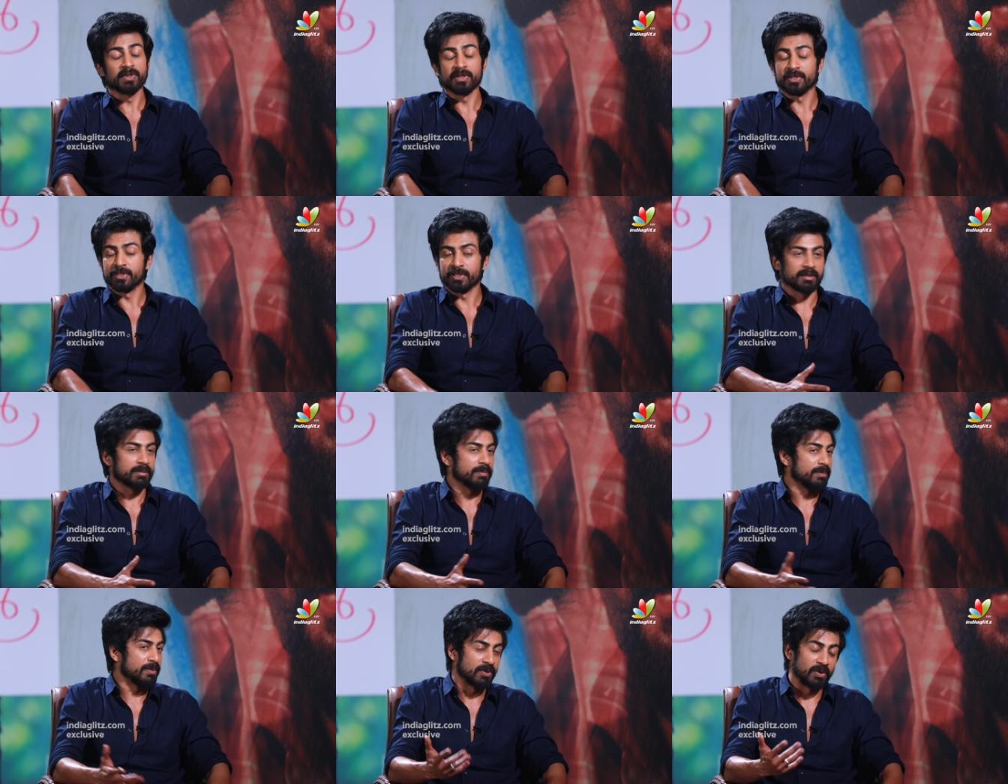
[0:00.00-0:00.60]
Hannibal,
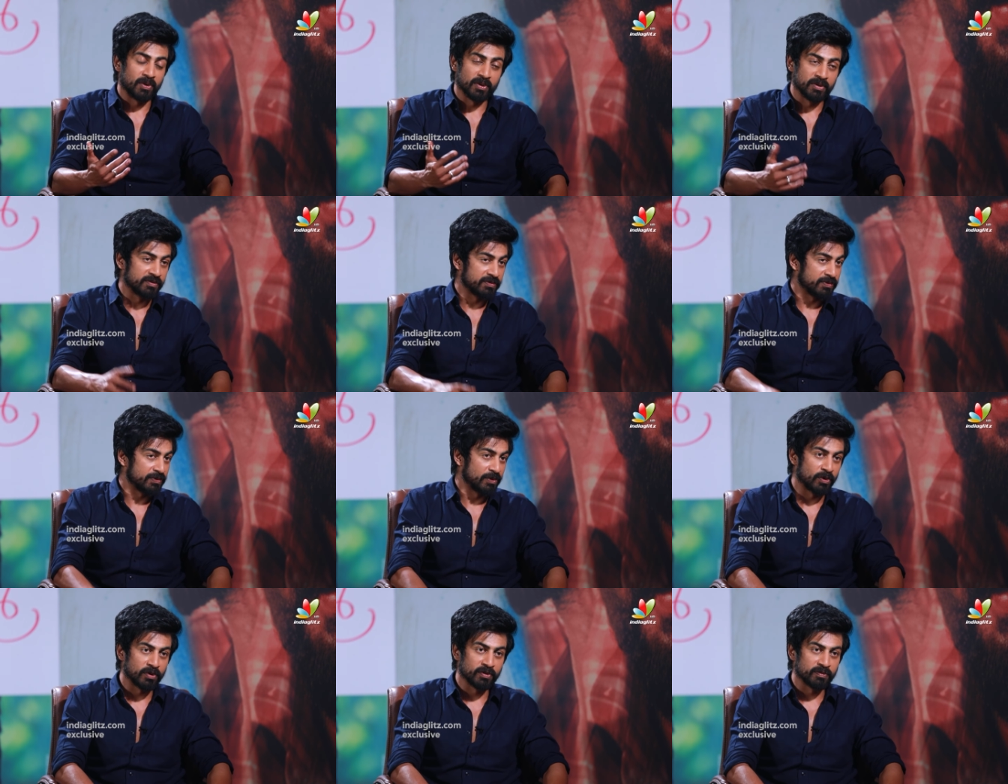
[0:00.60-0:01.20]
there
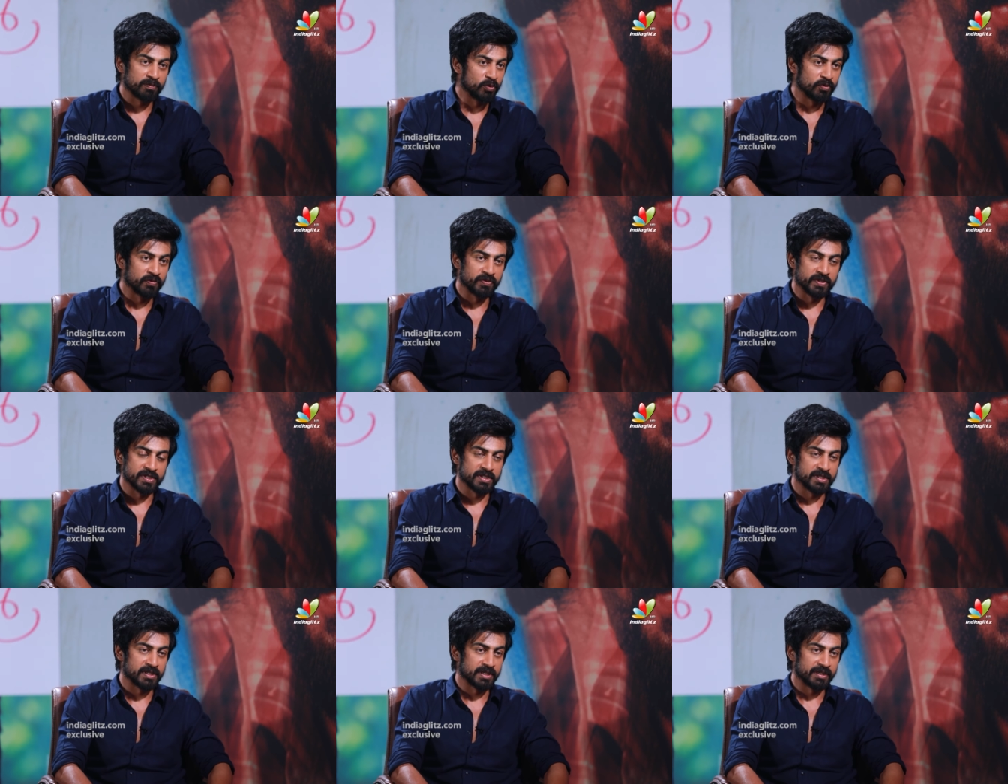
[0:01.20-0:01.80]
are lot of
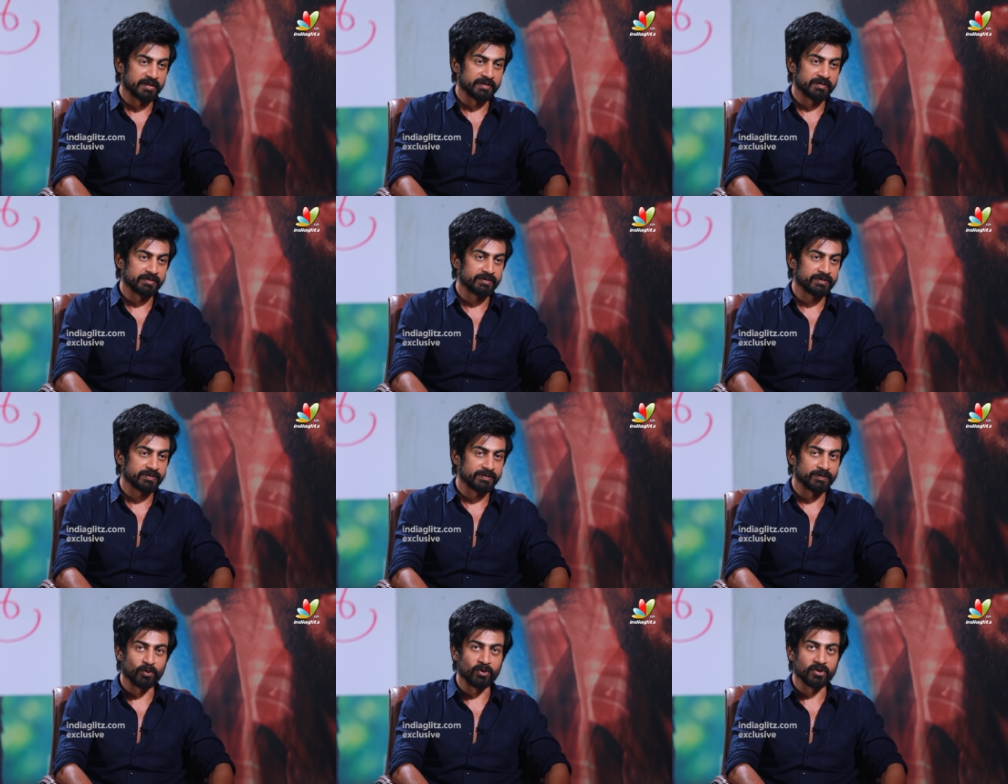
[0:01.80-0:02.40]
movies that
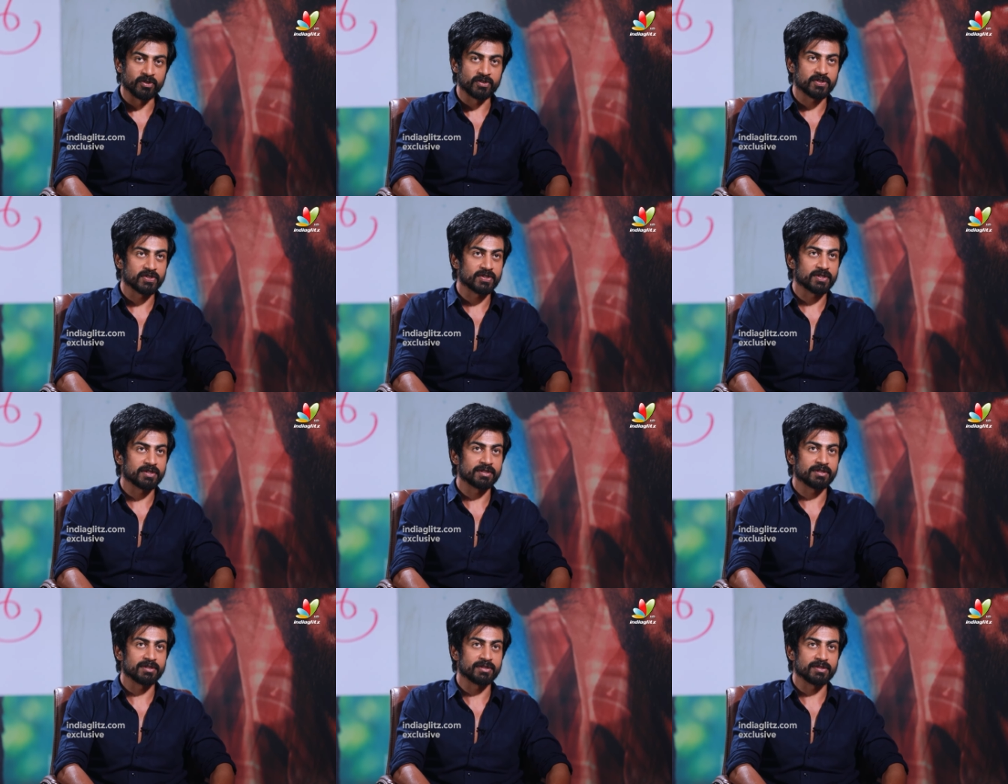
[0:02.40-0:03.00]
I've
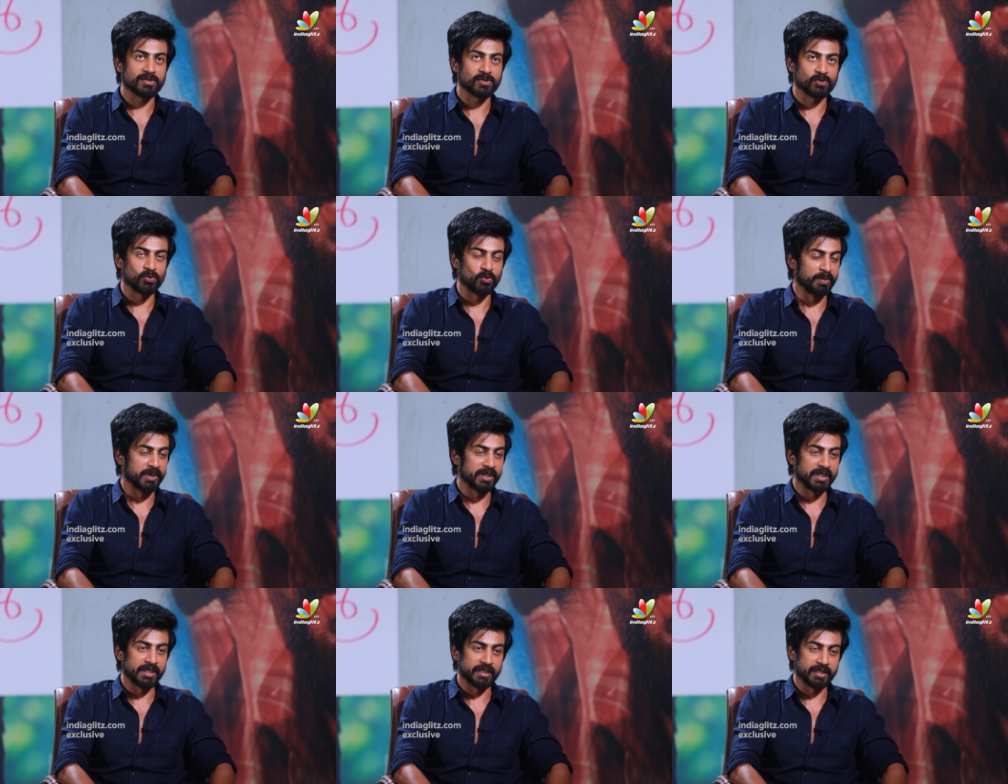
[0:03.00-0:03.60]
watched so
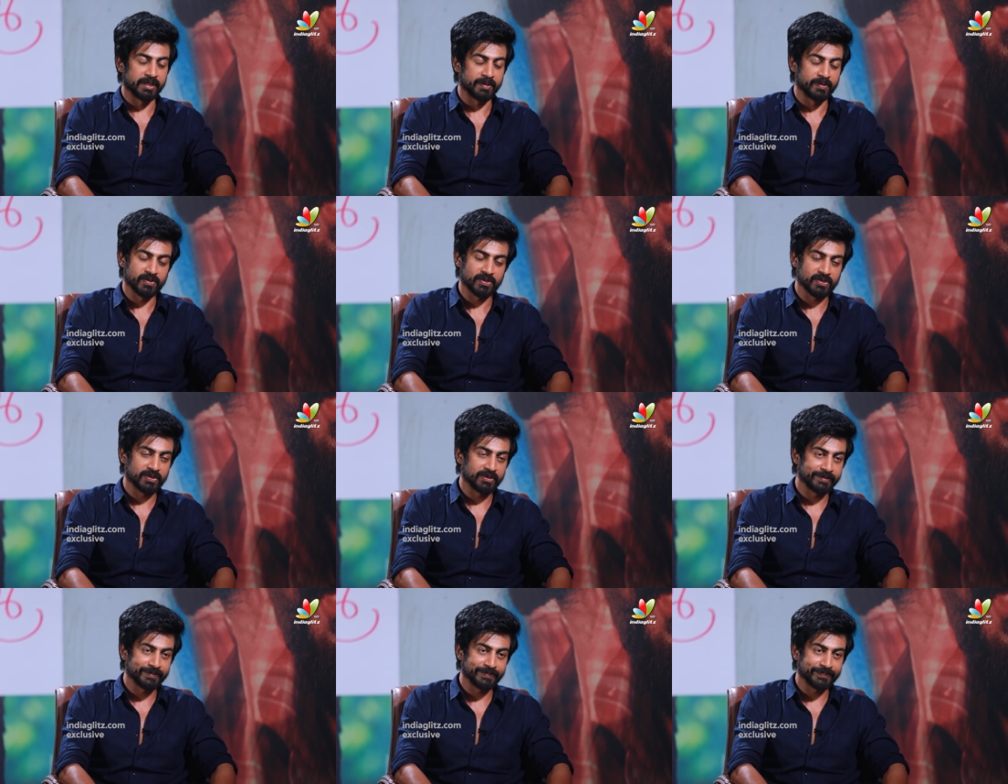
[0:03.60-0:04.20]
many
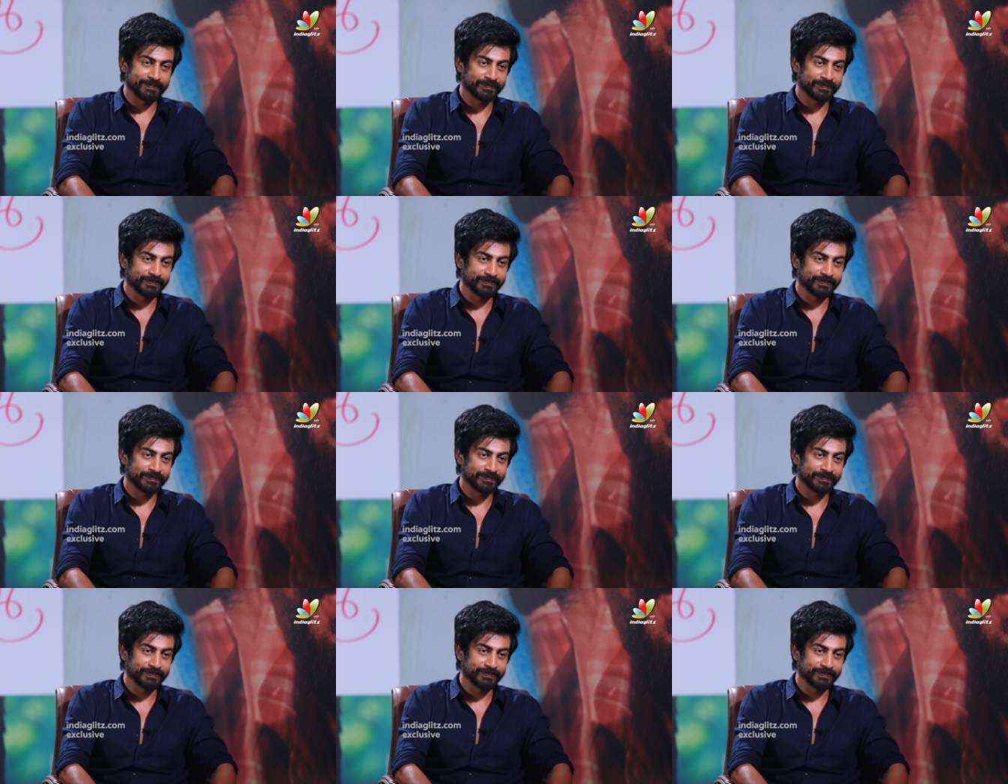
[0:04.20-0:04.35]
times. So.